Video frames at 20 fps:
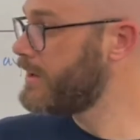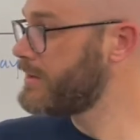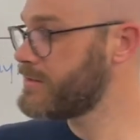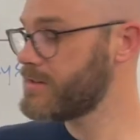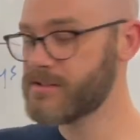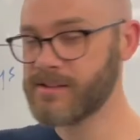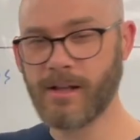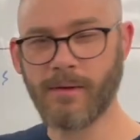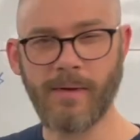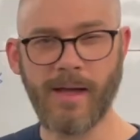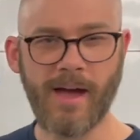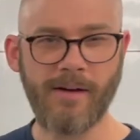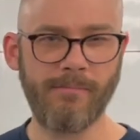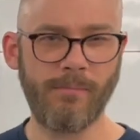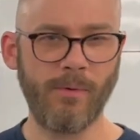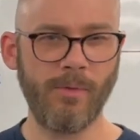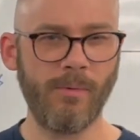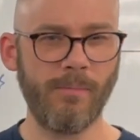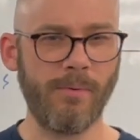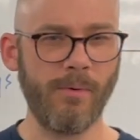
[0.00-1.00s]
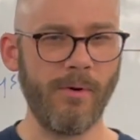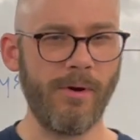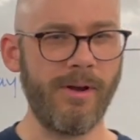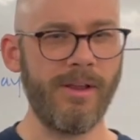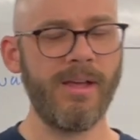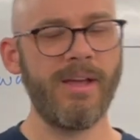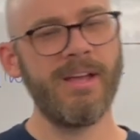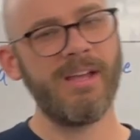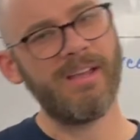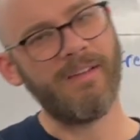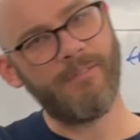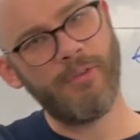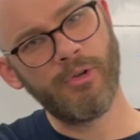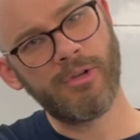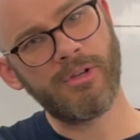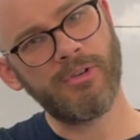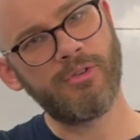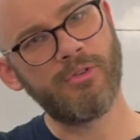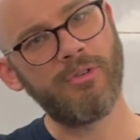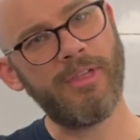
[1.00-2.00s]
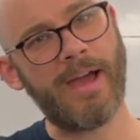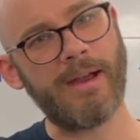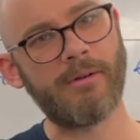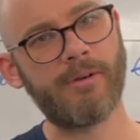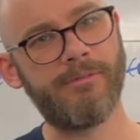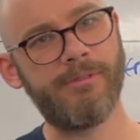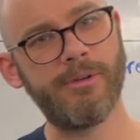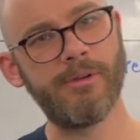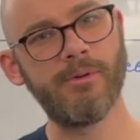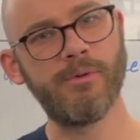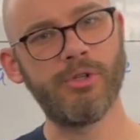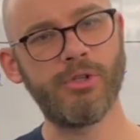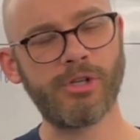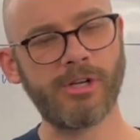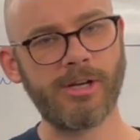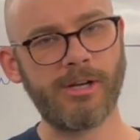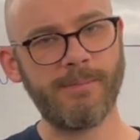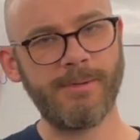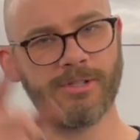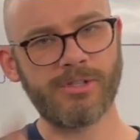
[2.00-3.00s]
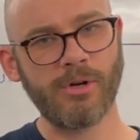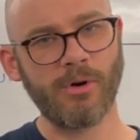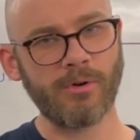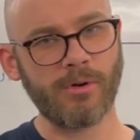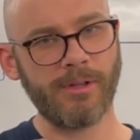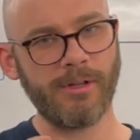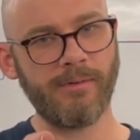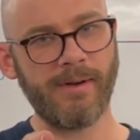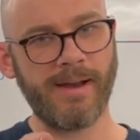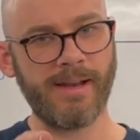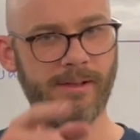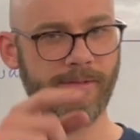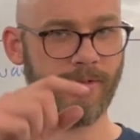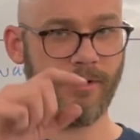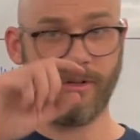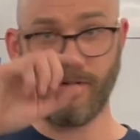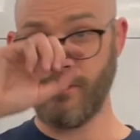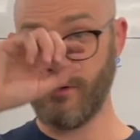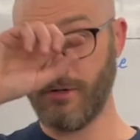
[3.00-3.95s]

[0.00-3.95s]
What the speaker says: just like we have them on the board. If you can do that review, you're going to be totally ready for the